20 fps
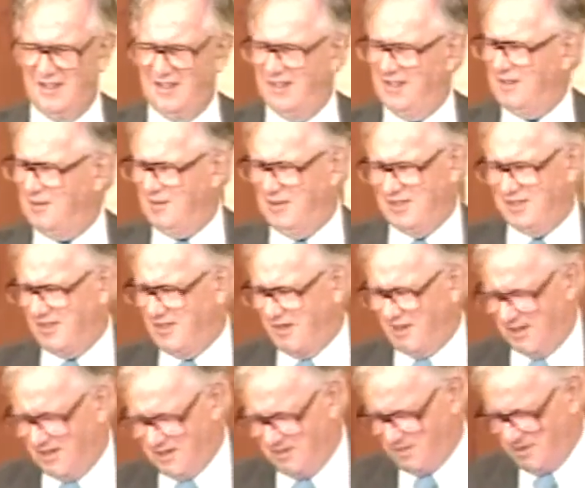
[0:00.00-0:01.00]
it was
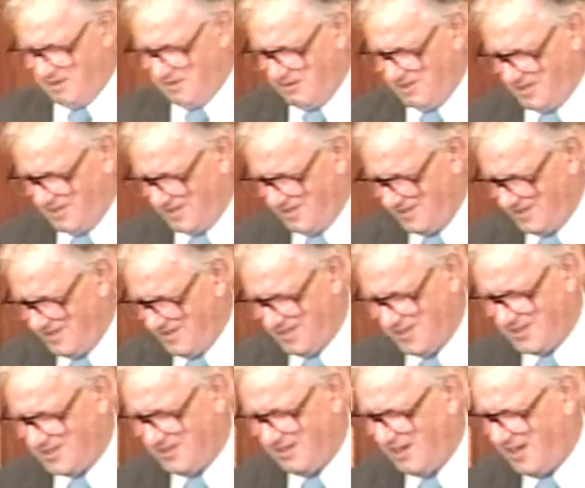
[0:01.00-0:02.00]
horribly written,
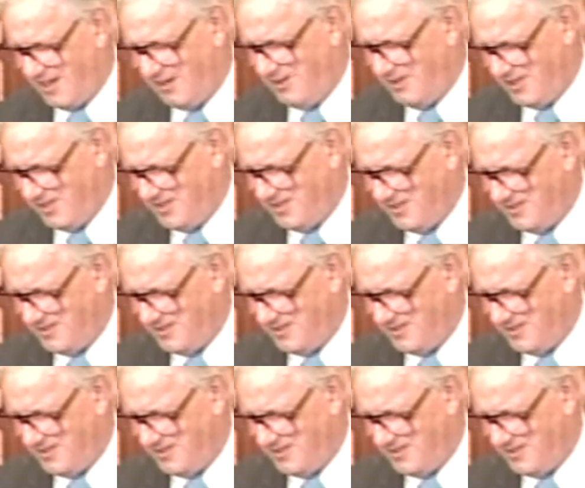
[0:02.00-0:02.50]
so I wrote it